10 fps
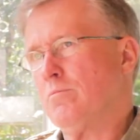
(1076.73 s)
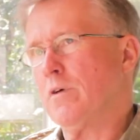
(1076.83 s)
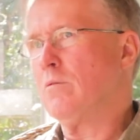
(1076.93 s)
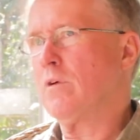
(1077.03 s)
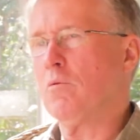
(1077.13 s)

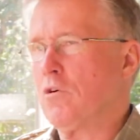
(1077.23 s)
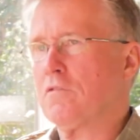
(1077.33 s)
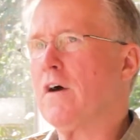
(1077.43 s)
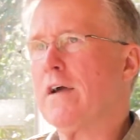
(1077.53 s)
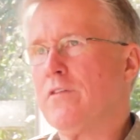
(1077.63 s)
But it worked
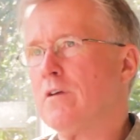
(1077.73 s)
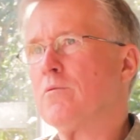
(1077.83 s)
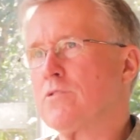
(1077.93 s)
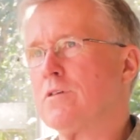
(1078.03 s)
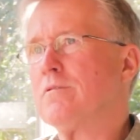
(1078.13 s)
fine there.
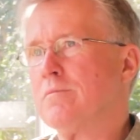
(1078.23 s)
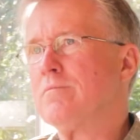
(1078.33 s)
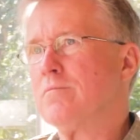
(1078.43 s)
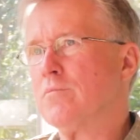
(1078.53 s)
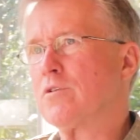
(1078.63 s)
It
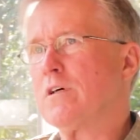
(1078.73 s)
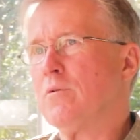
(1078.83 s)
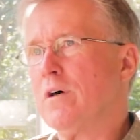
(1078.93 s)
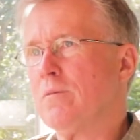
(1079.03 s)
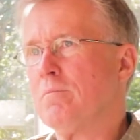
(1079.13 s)
worked out
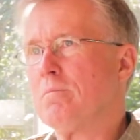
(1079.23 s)
well.